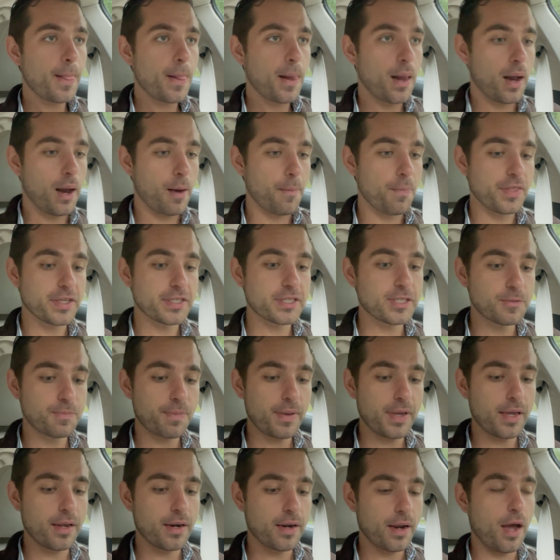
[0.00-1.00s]
uh, this has
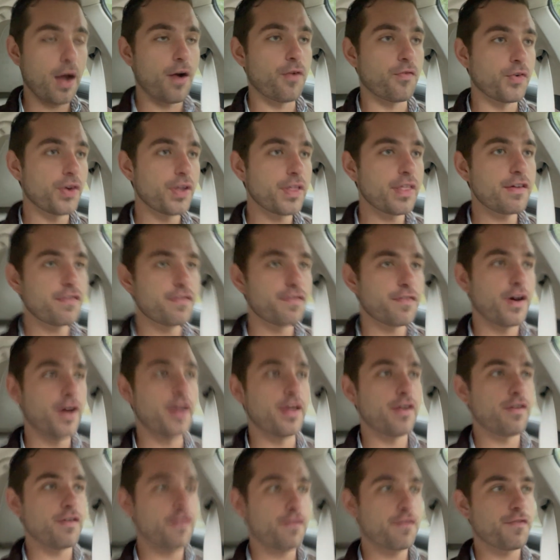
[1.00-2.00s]
been a really
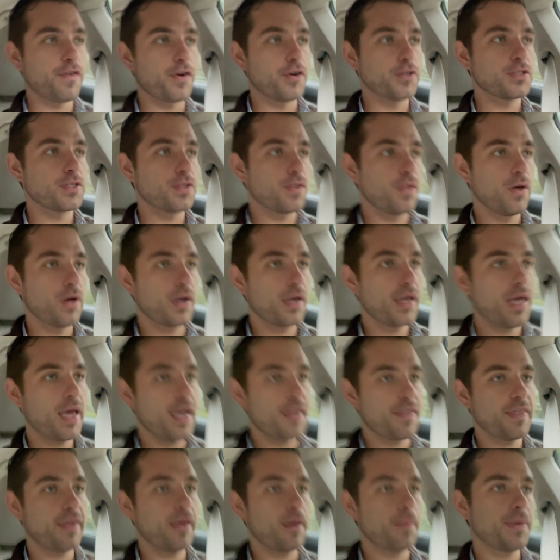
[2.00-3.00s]
fun first look
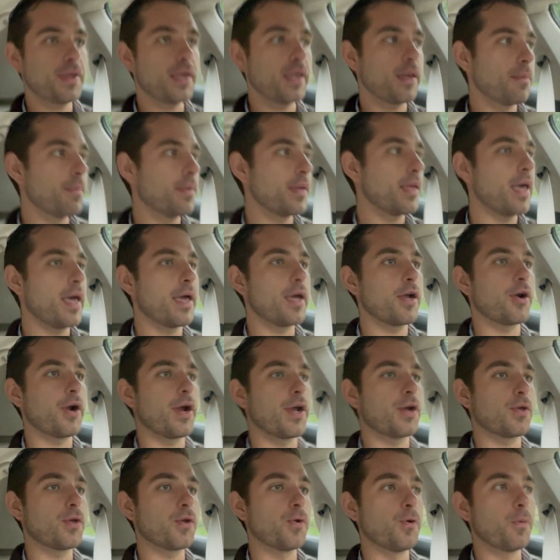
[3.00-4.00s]
at the Alpina B8
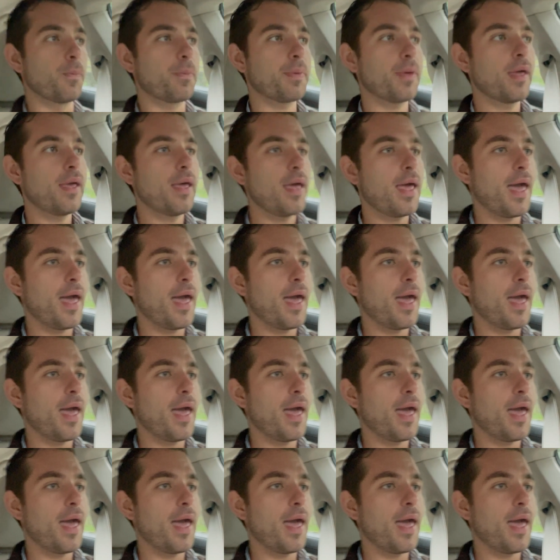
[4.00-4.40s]
Gran Coupe,